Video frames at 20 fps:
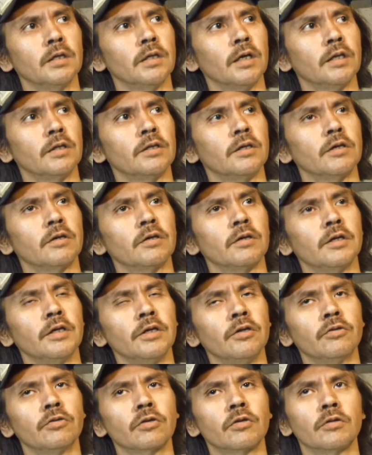that they're an
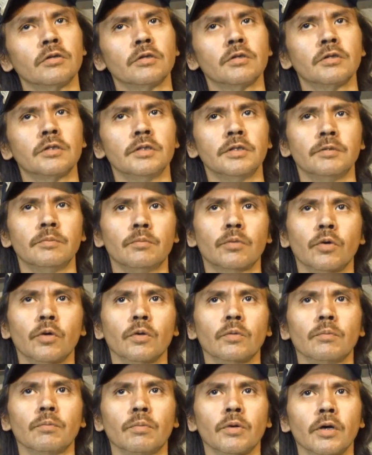integral and
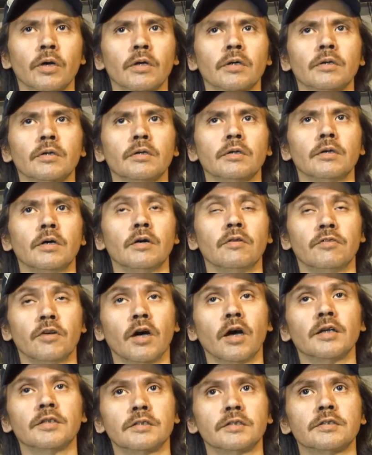important part of
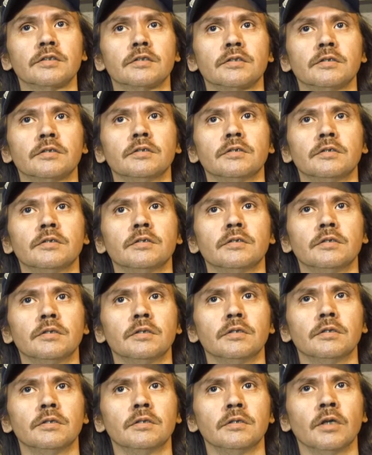us,
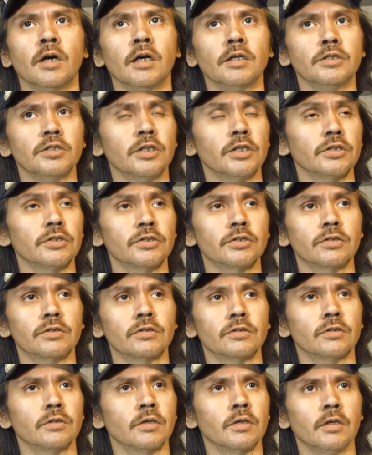not
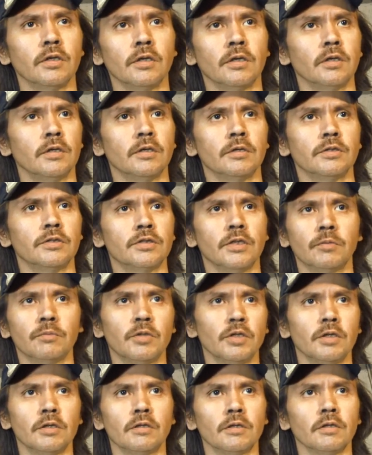just
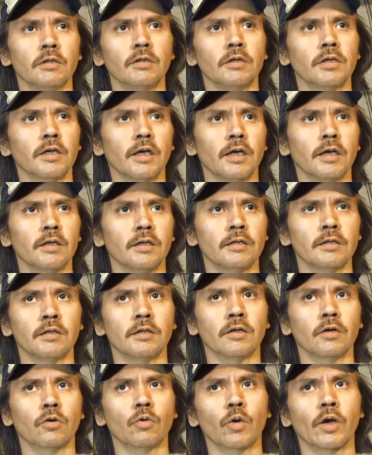something to look at in
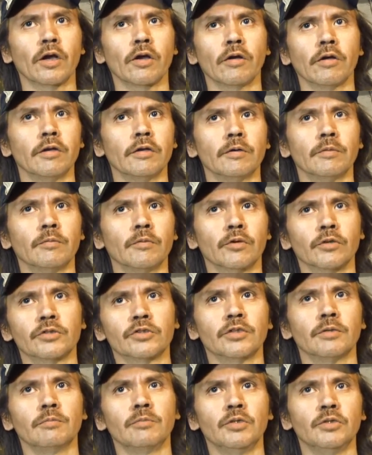an aquarium or
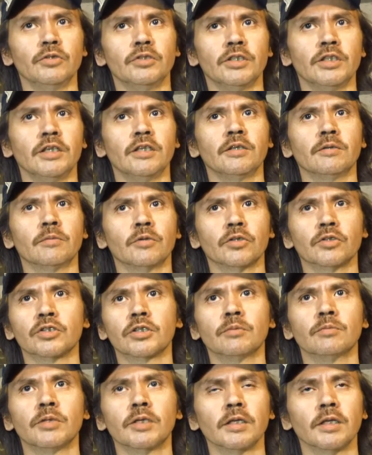some museum or
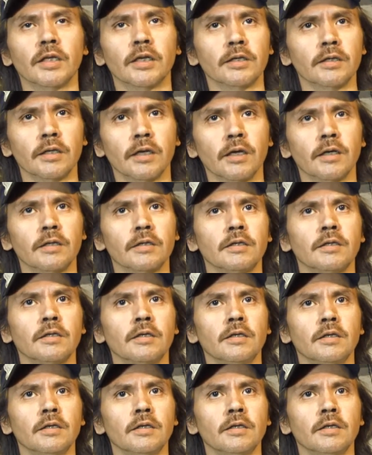something like that.